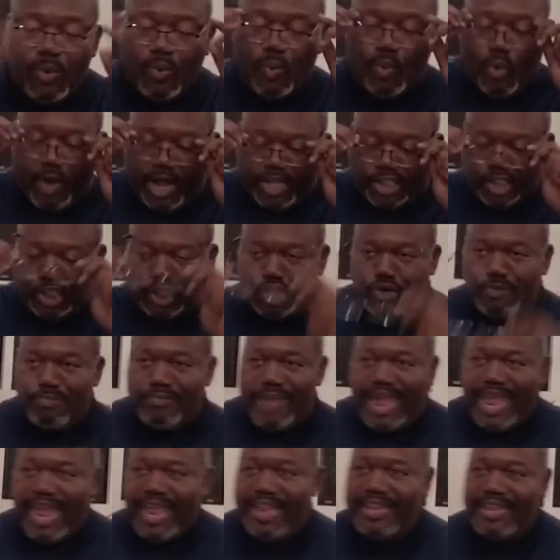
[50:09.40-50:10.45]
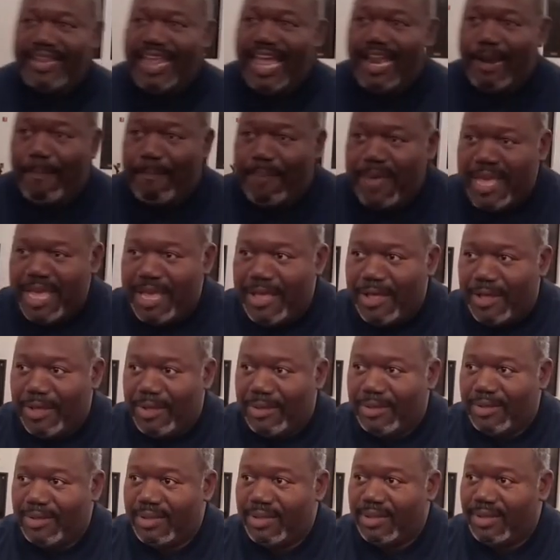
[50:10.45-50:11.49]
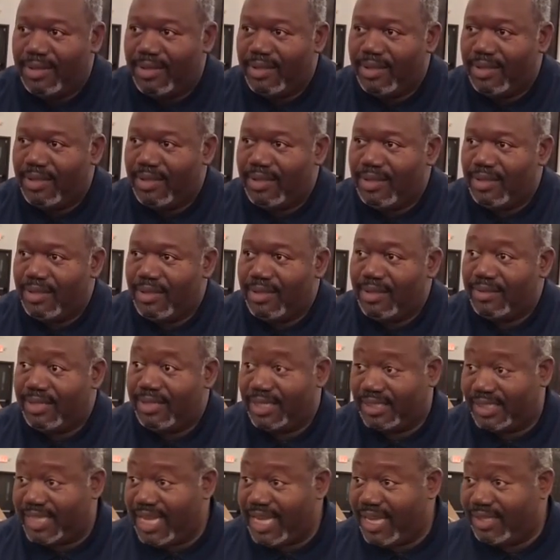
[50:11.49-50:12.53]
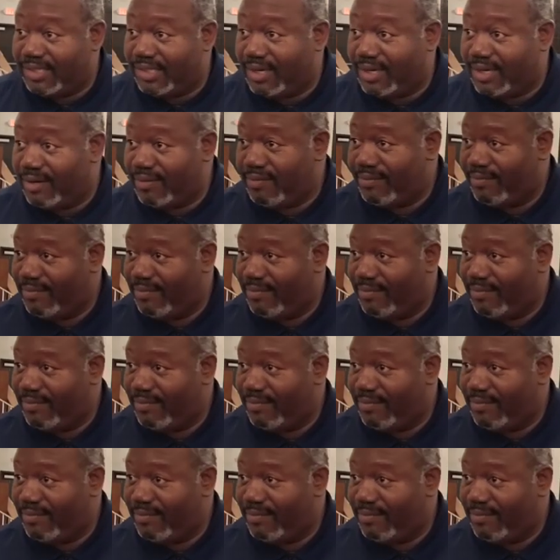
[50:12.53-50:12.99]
Once you made that appeal to Caesar,